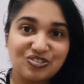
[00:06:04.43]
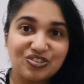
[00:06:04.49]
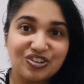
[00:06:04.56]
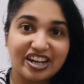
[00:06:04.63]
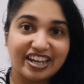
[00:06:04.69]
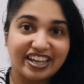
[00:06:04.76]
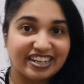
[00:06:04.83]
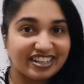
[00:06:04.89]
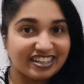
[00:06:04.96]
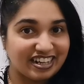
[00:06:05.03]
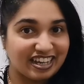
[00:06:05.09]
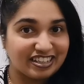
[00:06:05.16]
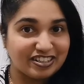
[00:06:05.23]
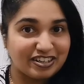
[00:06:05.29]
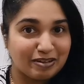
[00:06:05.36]
another
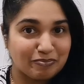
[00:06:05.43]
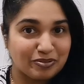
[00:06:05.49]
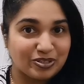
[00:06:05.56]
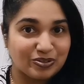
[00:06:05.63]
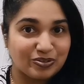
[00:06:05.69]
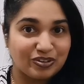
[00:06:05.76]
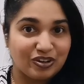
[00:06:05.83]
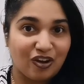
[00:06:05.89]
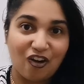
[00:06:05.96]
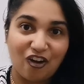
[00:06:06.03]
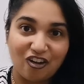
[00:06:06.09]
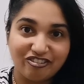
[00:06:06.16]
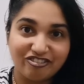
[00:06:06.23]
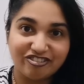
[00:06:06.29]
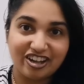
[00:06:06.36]
episode of
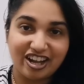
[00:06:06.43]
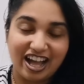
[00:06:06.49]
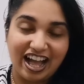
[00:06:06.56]
How.